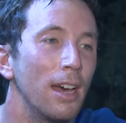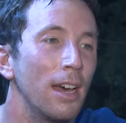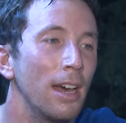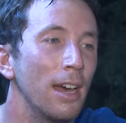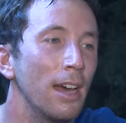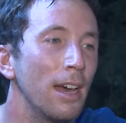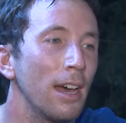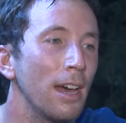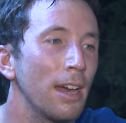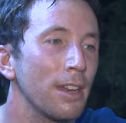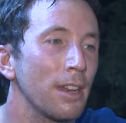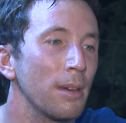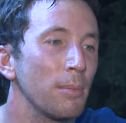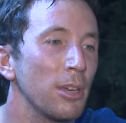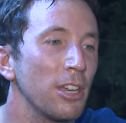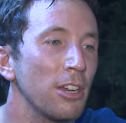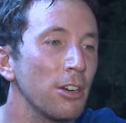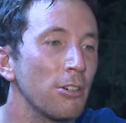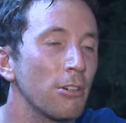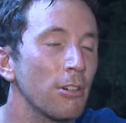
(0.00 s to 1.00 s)
And
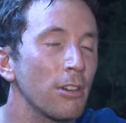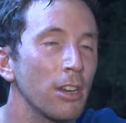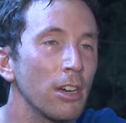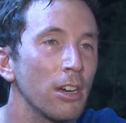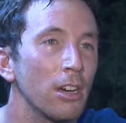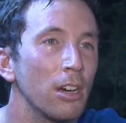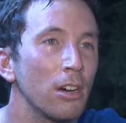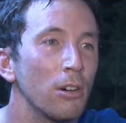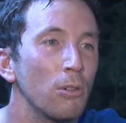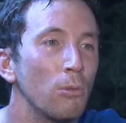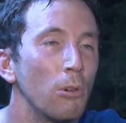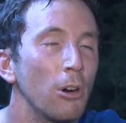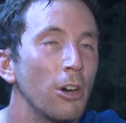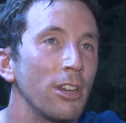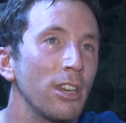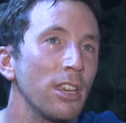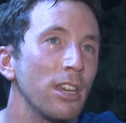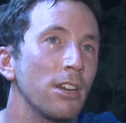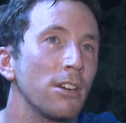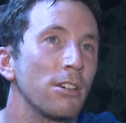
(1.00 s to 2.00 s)
I'm here on a
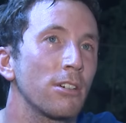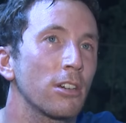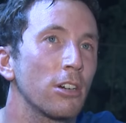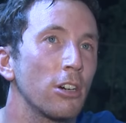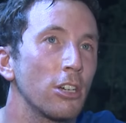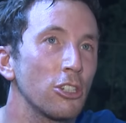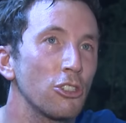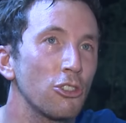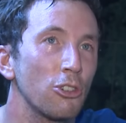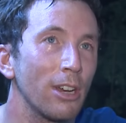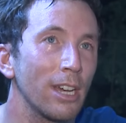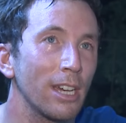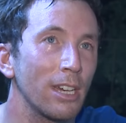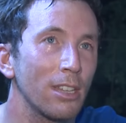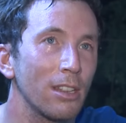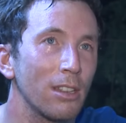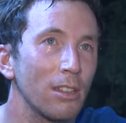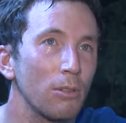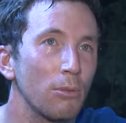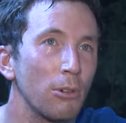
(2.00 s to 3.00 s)
one-year
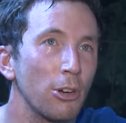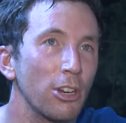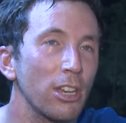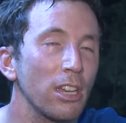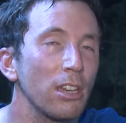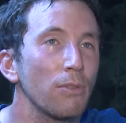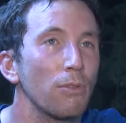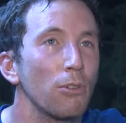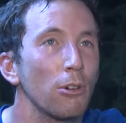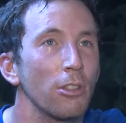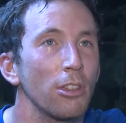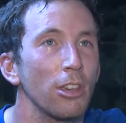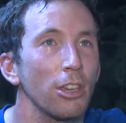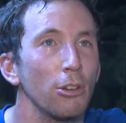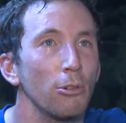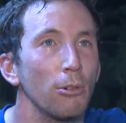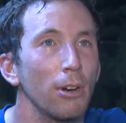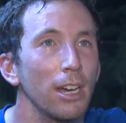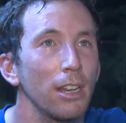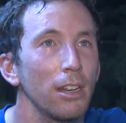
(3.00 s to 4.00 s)
contract working for the
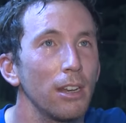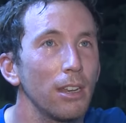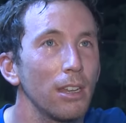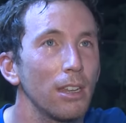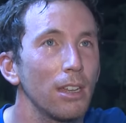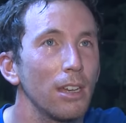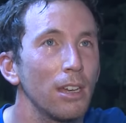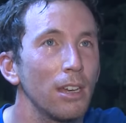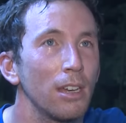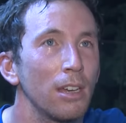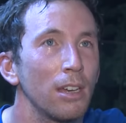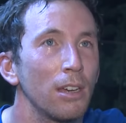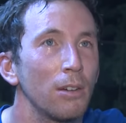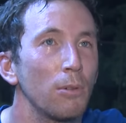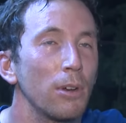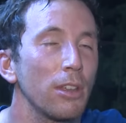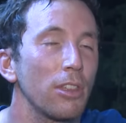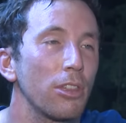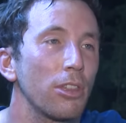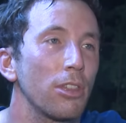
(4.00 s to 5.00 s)
UN
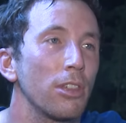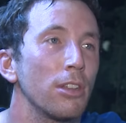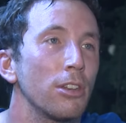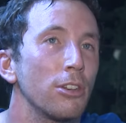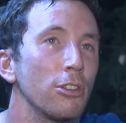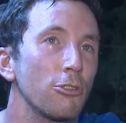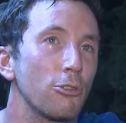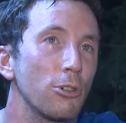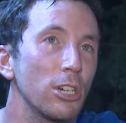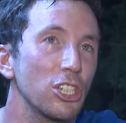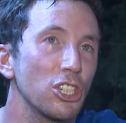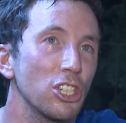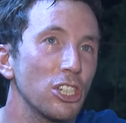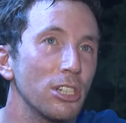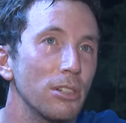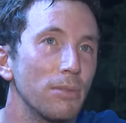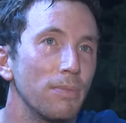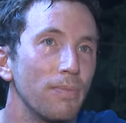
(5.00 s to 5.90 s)
with the nutrition.